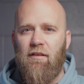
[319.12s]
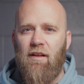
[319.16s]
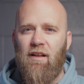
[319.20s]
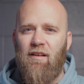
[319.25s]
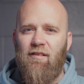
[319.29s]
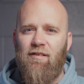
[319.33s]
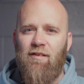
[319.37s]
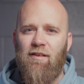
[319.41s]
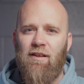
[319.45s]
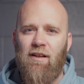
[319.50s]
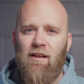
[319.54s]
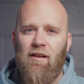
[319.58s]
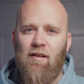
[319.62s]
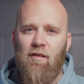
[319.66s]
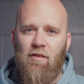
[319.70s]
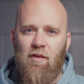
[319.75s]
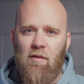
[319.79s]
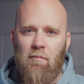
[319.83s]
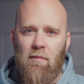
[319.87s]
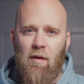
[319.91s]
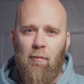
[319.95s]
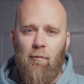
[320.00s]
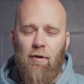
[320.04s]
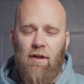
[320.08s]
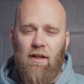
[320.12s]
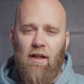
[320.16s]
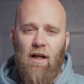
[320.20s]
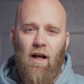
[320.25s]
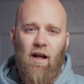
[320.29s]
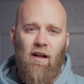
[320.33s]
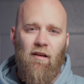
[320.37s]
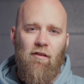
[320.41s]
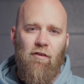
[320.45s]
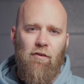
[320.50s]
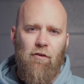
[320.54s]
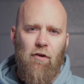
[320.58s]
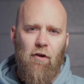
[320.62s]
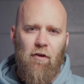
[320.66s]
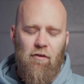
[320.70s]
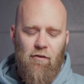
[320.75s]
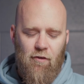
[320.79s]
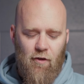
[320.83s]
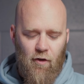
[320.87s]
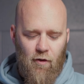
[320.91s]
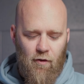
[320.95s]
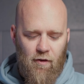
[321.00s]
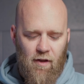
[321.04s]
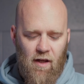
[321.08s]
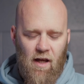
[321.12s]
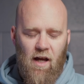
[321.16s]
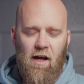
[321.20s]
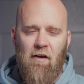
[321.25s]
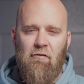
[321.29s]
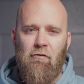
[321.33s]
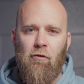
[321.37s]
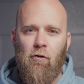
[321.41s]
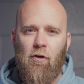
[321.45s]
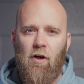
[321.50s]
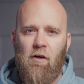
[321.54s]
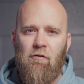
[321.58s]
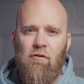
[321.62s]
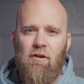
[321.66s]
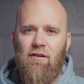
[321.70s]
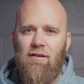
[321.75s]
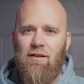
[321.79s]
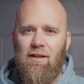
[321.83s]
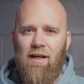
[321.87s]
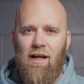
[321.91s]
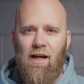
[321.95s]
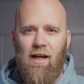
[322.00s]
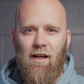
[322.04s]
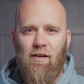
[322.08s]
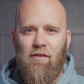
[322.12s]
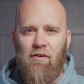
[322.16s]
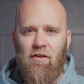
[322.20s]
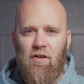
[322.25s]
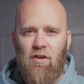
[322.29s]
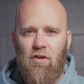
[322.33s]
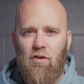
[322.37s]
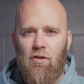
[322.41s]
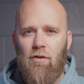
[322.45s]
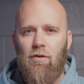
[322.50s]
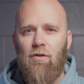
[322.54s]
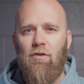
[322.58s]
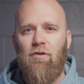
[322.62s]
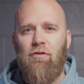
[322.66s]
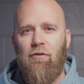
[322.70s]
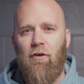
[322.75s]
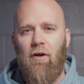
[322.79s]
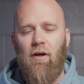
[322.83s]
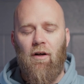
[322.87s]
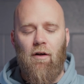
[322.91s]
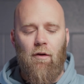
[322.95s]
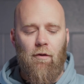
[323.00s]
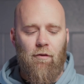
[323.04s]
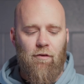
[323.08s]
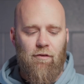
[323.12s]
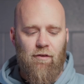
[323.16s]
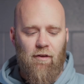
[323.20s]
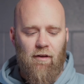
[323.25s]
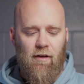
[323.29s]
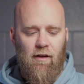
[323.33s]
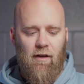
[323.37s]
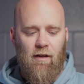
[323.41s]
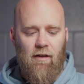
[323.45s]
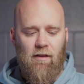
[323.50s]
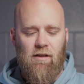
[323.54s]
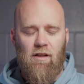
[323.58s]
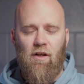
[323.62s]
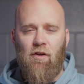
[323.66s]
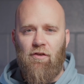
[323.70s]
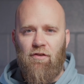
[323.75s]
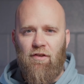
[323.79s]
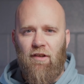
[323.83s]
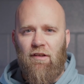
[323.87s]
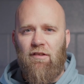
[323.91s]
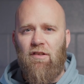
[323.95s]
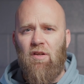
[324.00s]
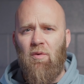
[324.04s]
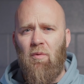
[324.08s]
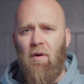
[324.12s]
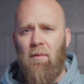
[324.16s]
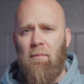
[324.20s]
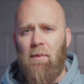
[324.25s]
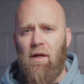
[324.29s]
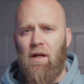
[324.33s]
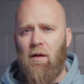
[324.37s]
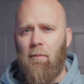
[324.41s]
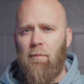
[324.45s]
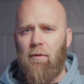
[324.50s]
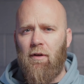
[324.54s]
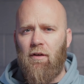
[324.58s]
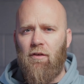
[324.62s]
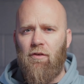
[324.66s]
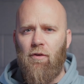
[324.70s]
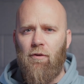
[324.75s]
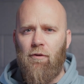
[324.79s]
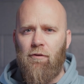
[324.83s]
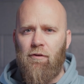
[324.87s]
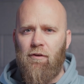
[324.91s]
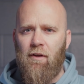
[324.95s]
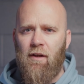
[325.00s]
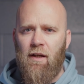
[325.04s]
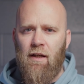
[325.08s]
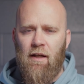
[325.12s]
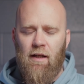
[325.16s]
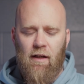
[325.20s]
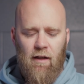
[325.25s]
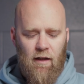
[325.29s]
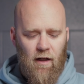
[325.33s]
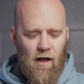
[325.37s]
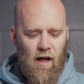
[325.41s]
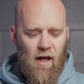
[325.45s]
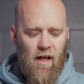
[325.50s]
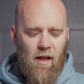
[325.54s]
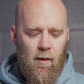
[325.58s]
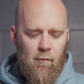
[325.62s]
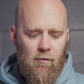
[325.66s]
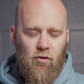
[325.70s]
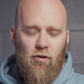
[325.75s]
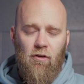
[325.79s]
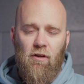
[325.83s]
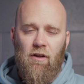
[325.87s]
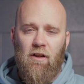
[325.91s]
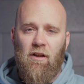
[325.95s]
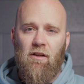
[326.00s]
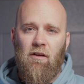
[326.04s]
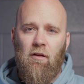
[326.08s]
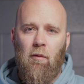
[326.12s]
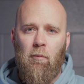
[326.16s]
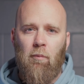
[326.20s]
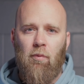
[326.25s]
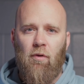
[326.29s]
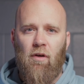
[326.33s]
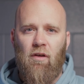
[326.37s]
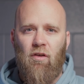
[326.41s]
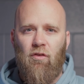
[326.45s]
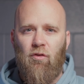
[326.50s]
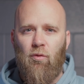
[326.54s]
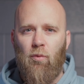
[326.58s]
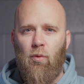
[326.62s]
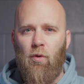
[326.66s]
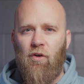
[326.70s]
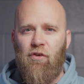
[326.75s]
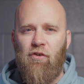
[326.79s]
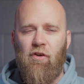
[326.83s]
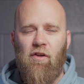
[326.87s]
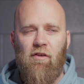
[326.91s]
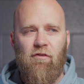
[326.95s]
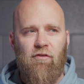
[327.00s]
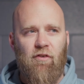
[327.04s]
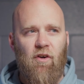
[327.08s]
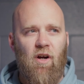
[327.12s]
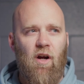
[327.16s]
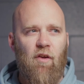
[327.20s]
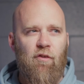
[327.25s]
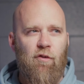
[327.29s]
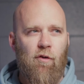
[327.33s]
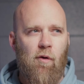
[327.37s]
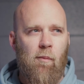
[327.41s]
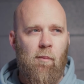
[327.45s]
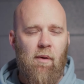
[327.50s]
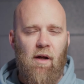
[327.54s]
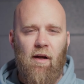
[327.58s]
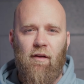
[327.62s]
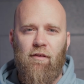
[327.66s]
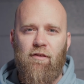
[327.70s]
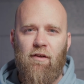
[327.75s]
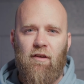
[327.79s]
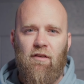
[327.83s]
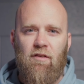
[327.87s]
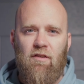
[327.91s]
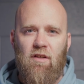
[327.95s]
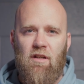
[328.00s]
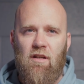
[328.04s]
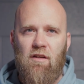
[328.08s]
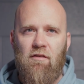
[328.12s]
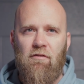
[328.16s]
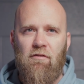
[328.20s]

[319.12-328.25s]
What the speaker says: Next thing is the memory card slots. So the R4 obviously has huge files, 61 megapixels. I am shooting in compressed RAW, so the files are about 60